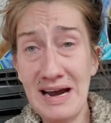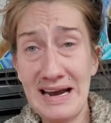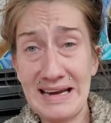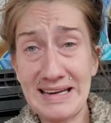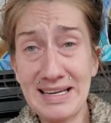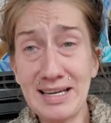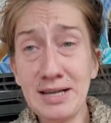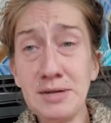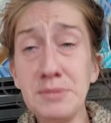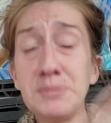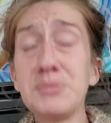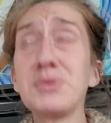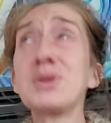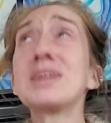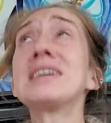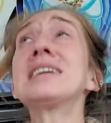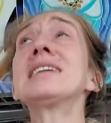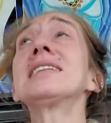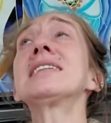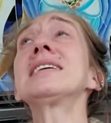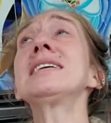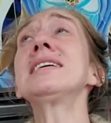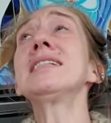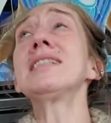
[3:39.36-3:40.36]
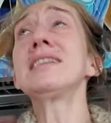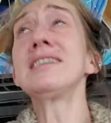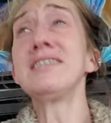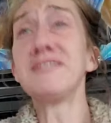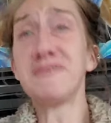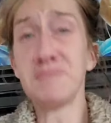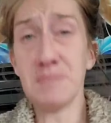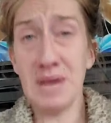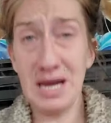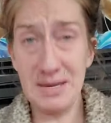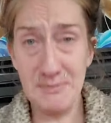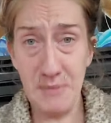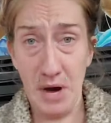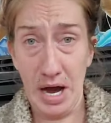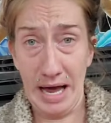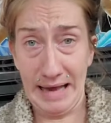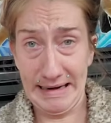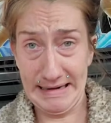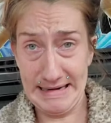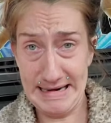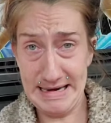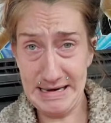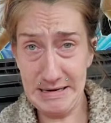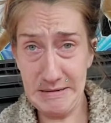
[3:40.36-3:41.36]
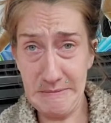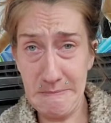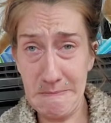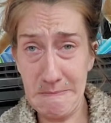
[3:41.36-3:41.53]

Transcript: I completely leave my body.